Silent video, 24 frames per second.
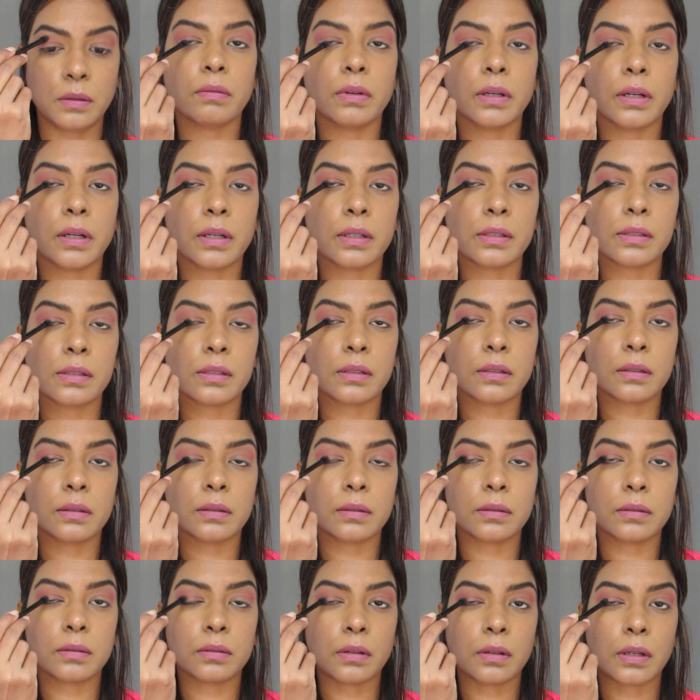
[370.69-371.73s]
whereas
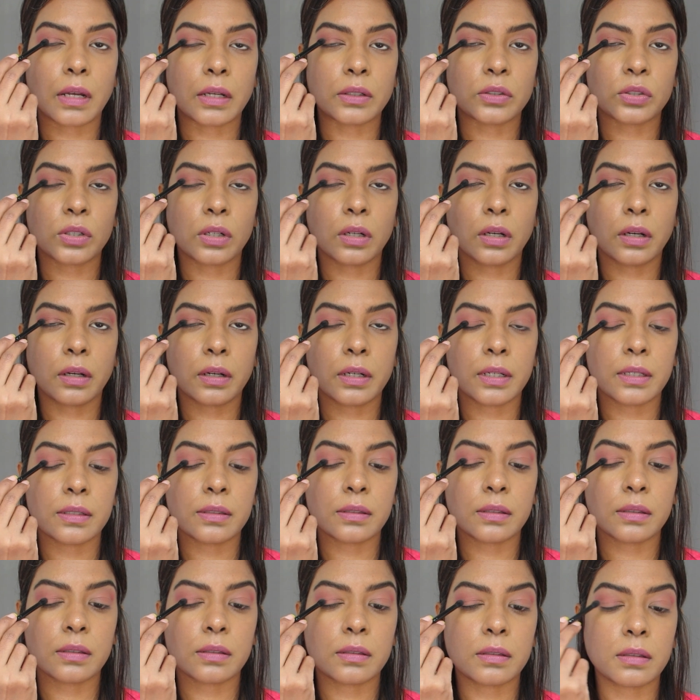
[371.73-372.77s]
the natural
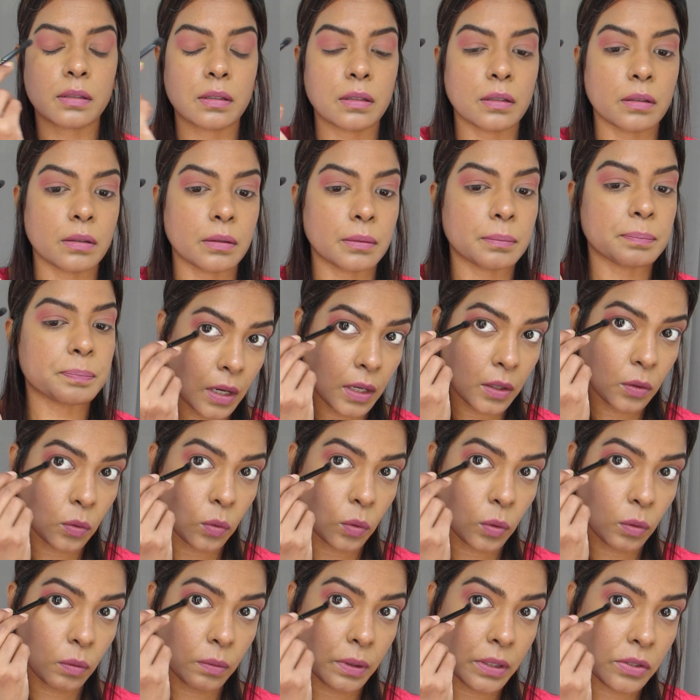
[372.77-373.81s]
crease is here. And
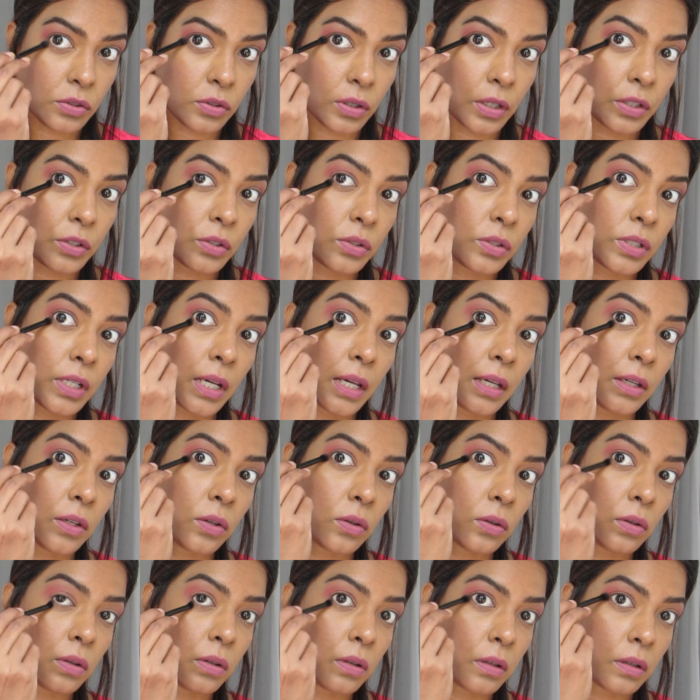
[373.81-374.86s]
always try to take
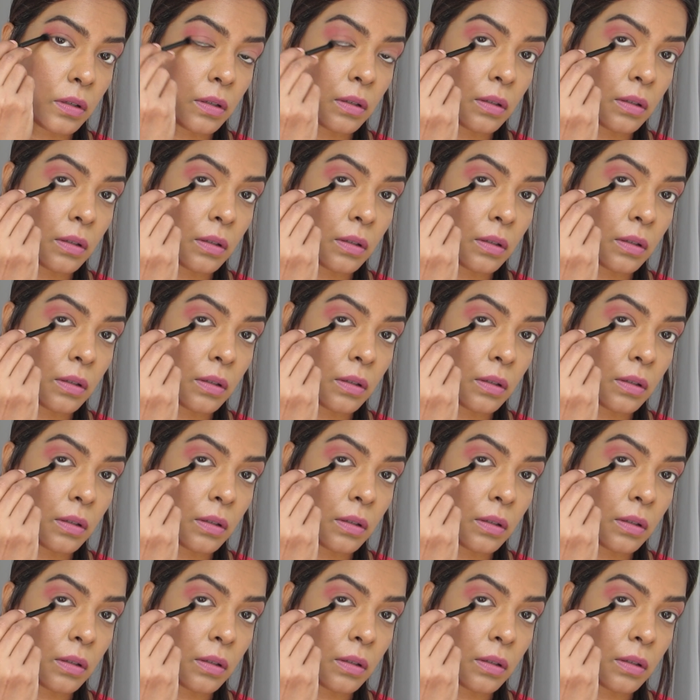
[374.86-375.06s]
your